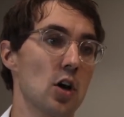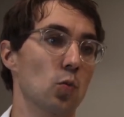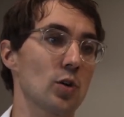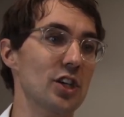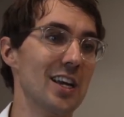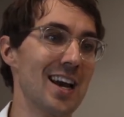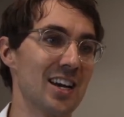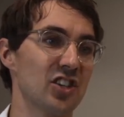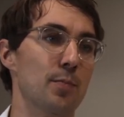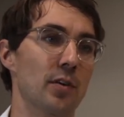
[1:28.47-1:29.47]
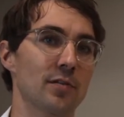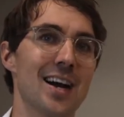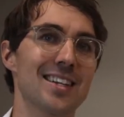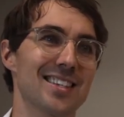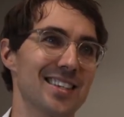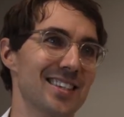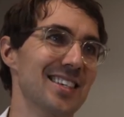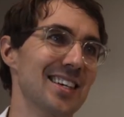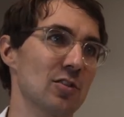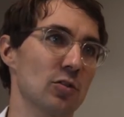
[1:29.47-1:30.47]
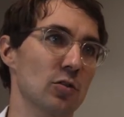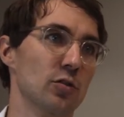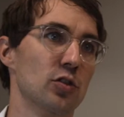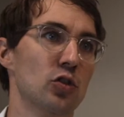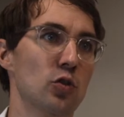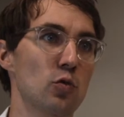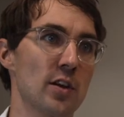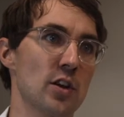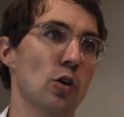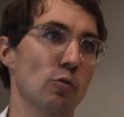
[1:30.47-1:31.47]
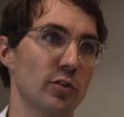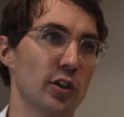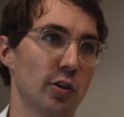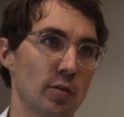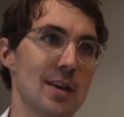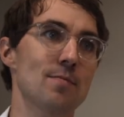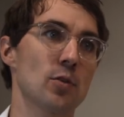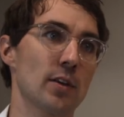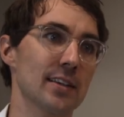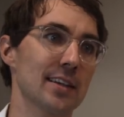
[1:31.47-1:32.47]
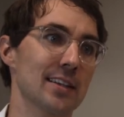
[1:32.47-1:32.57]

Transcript: which actually provides the signal to the nose to create mucus.